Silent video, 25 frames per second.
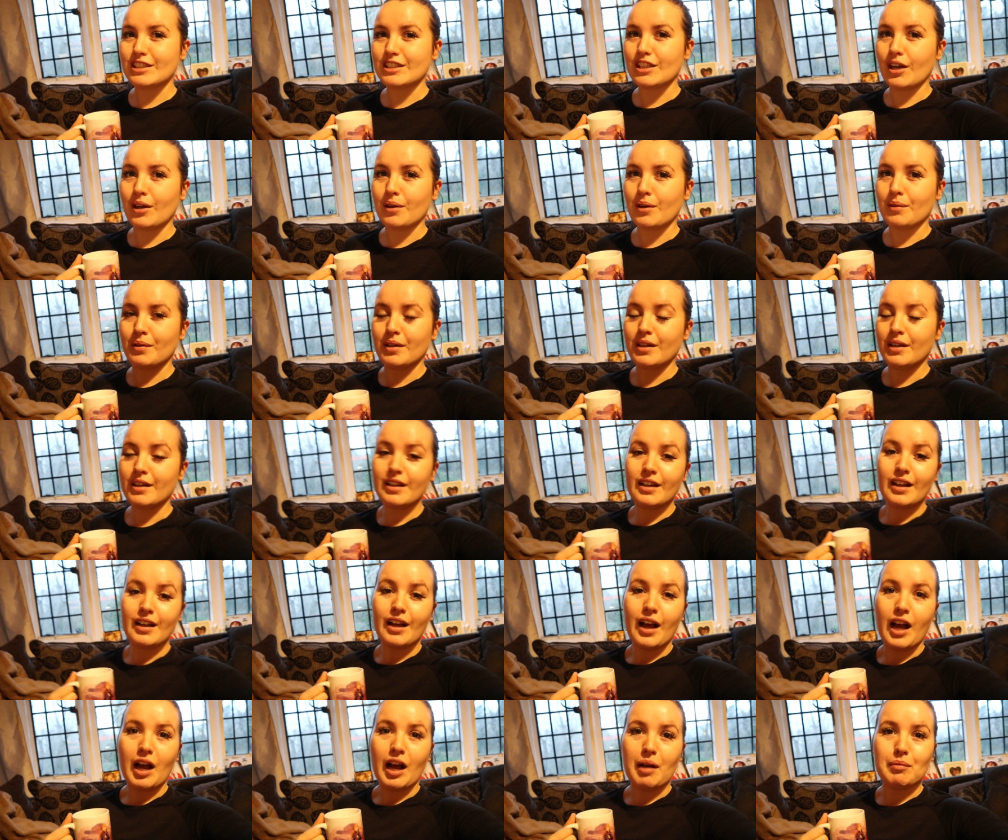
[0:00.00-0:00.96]
so
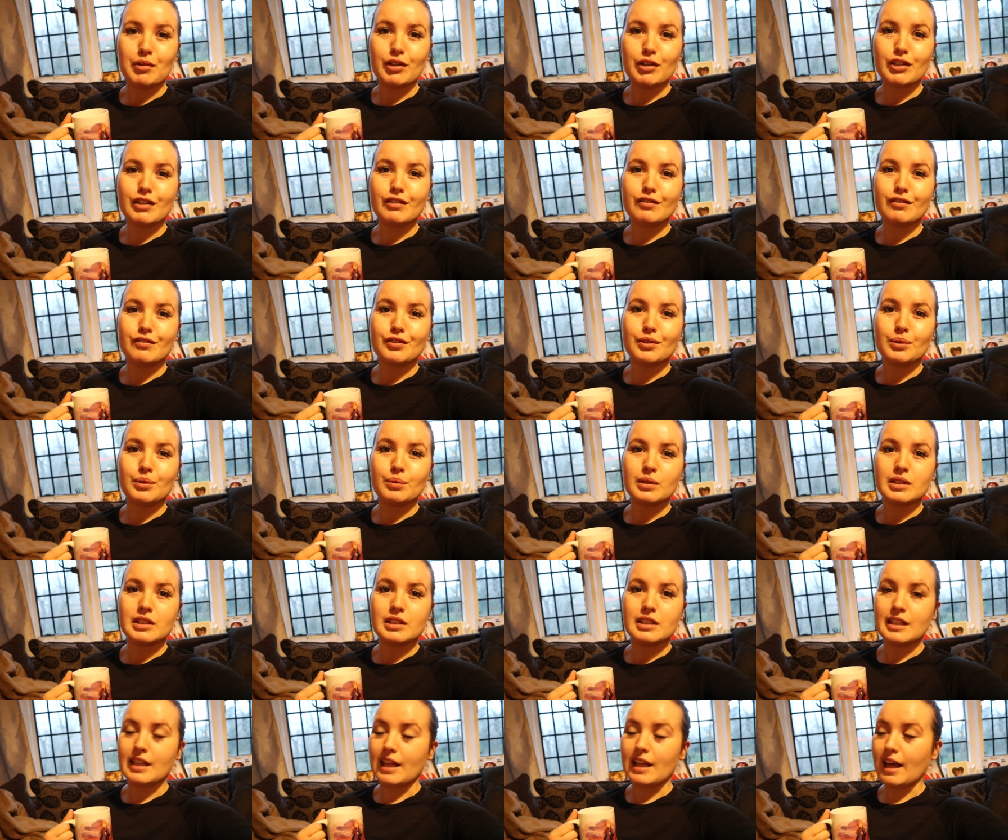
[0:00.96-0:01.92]
I'm looking
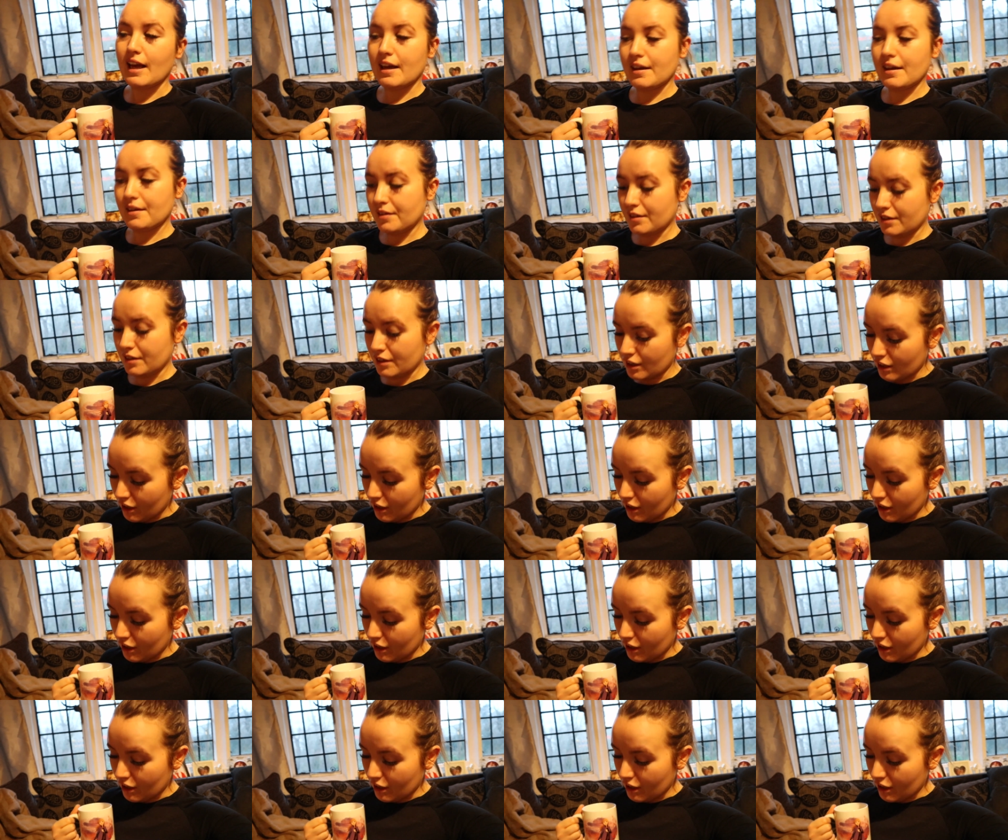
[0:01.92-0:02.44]
forward to that.